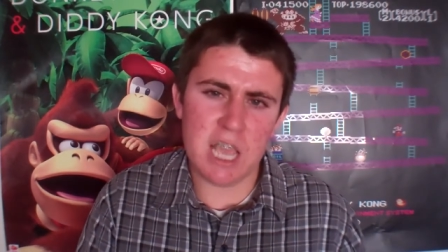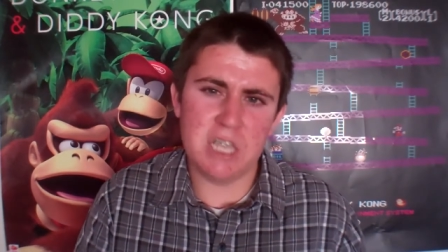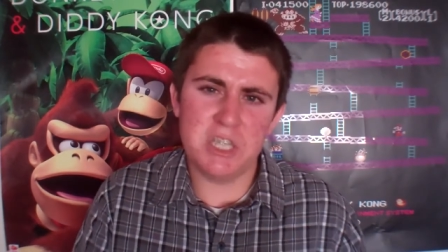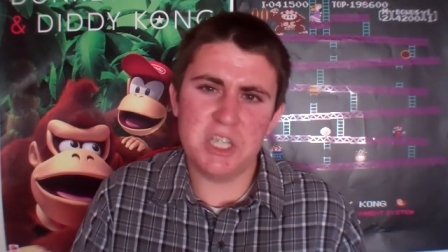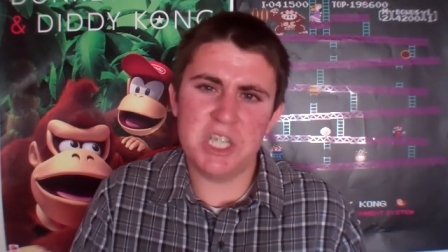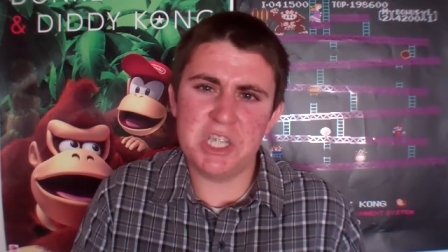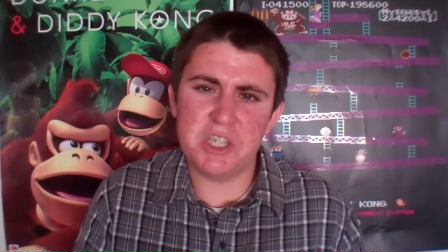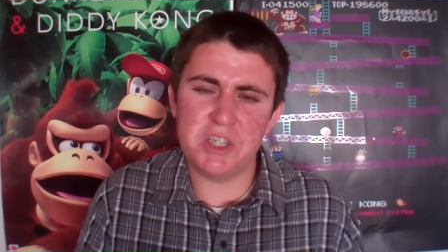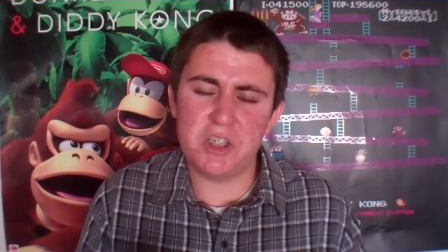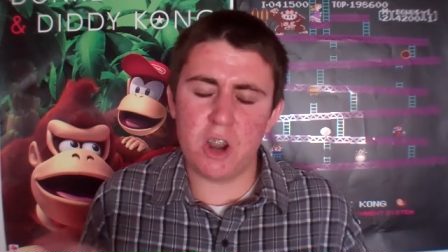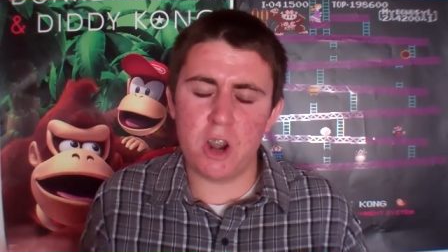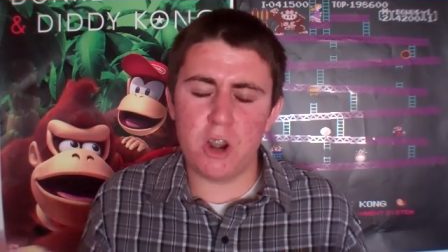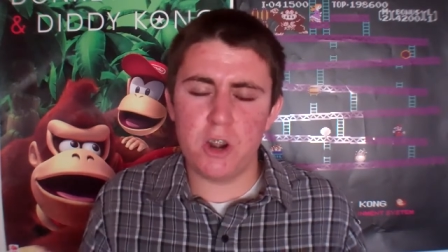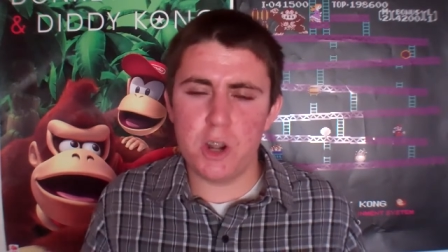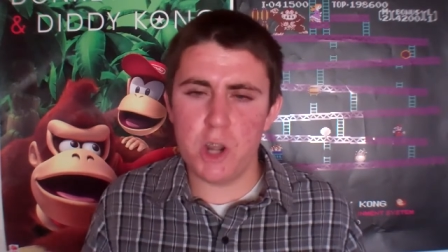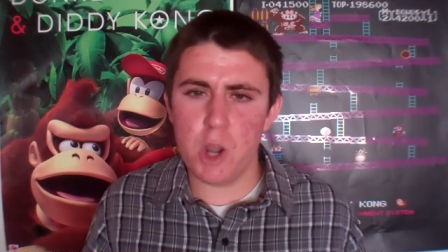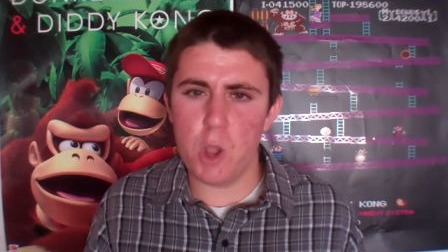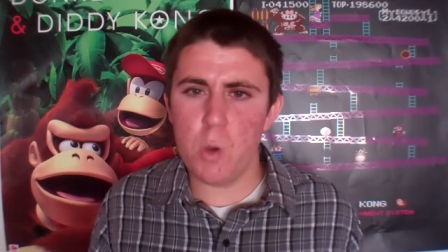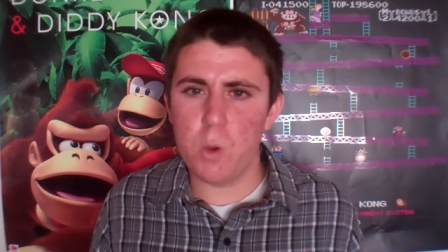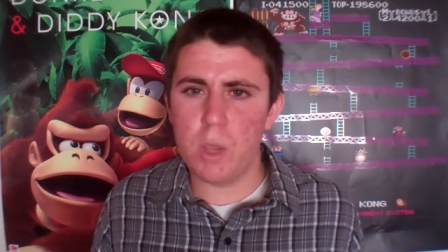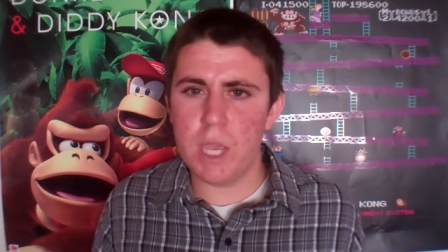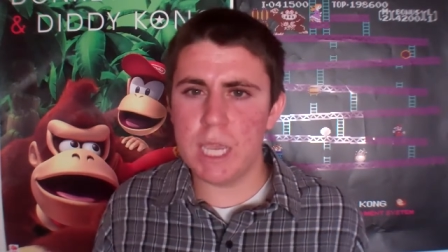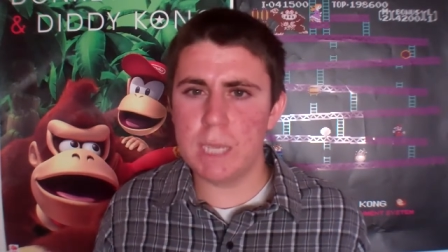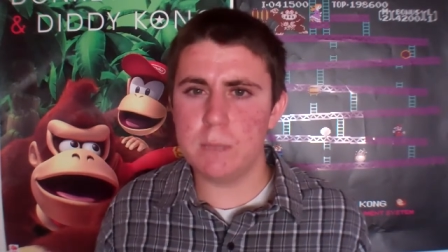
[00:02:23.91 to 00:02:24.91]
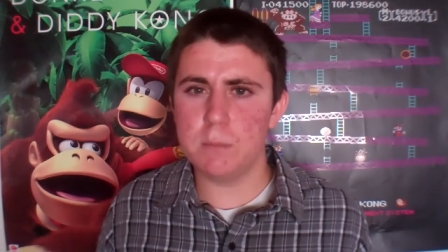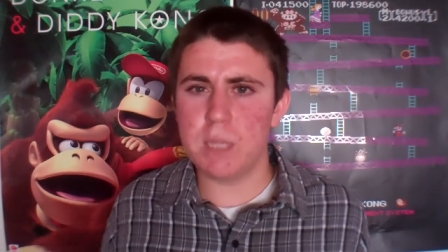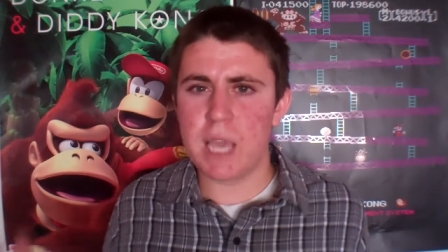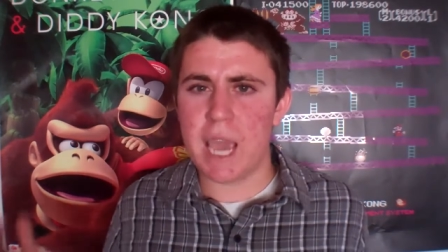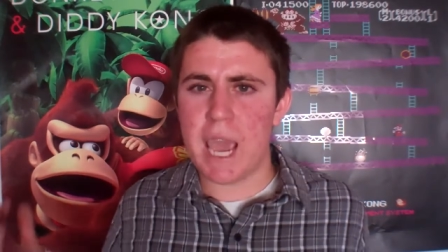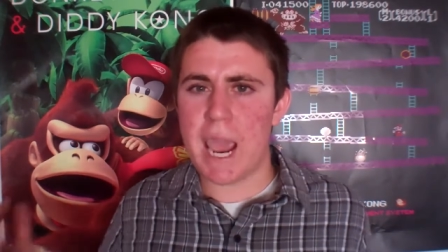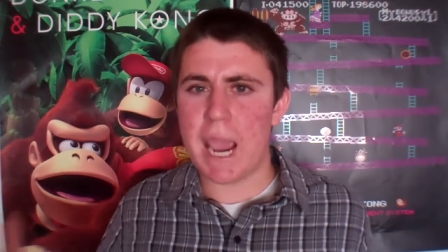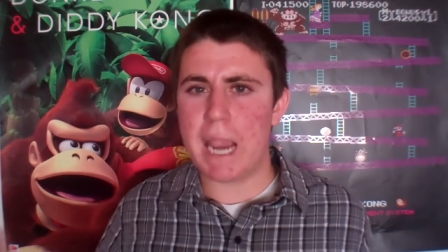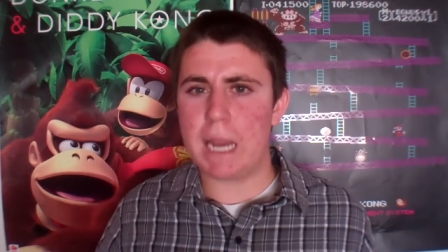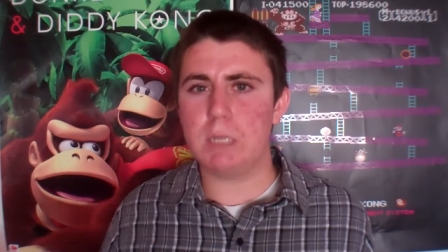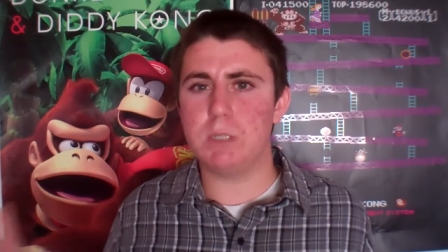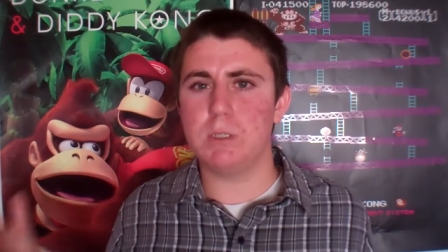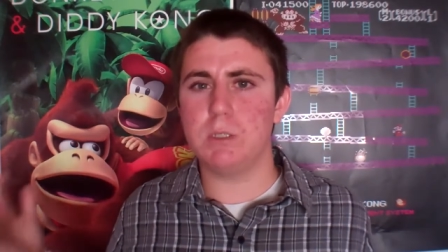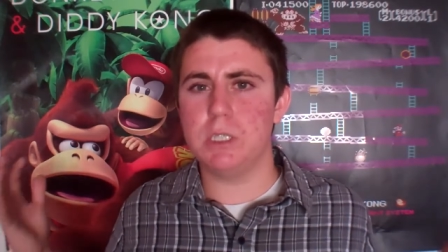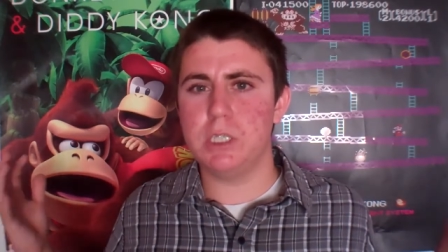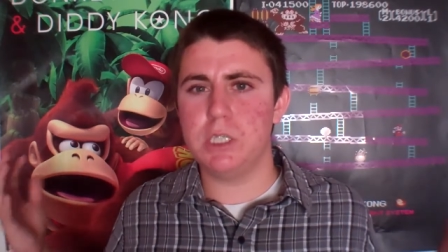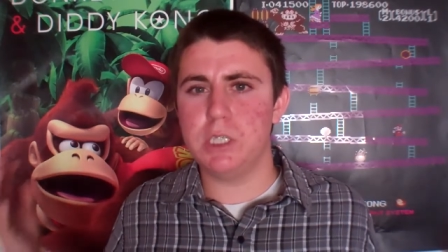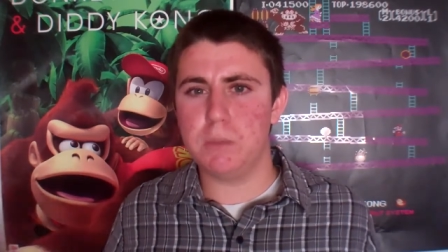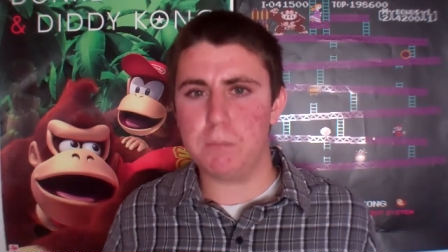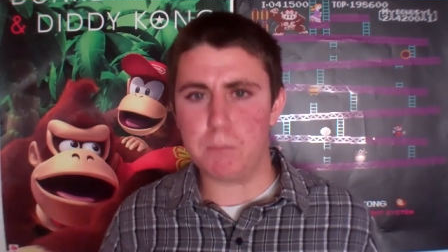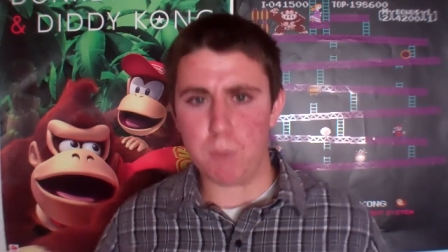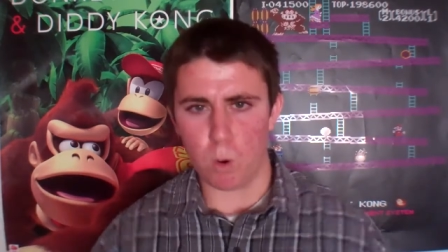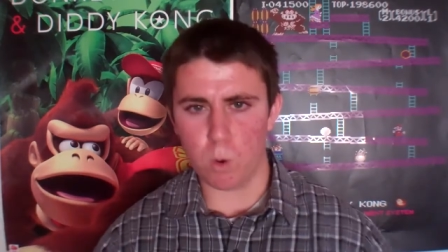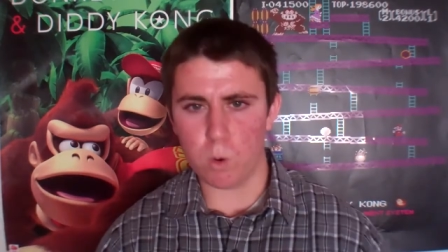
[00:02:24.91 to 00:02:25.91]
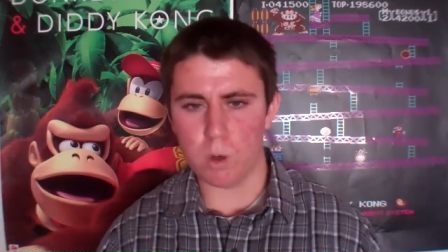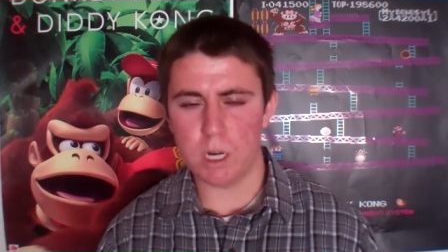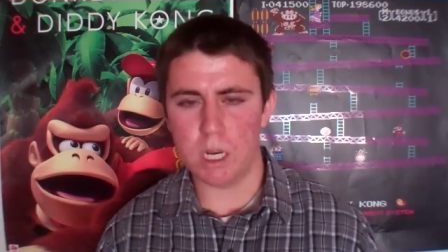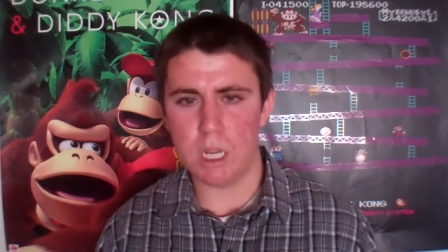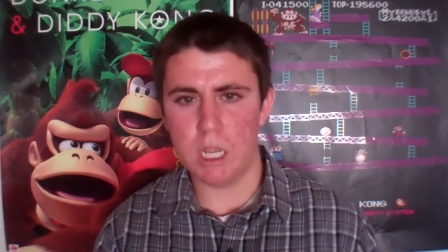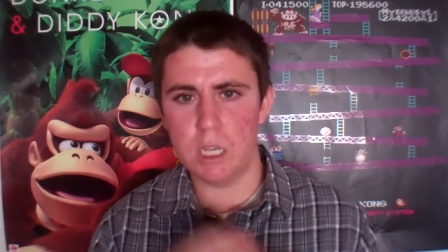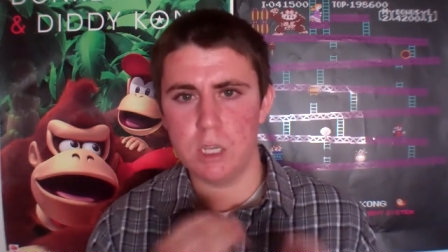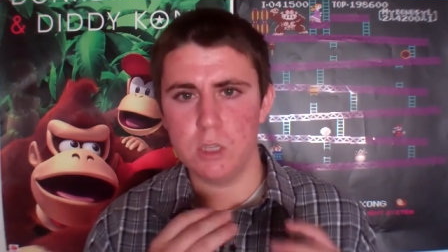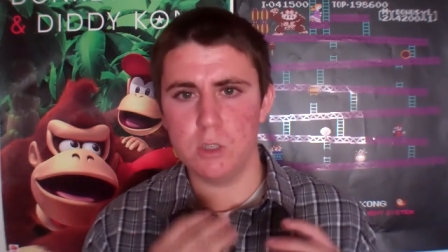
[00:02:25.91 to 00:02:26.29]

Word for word: since there are no games that actually support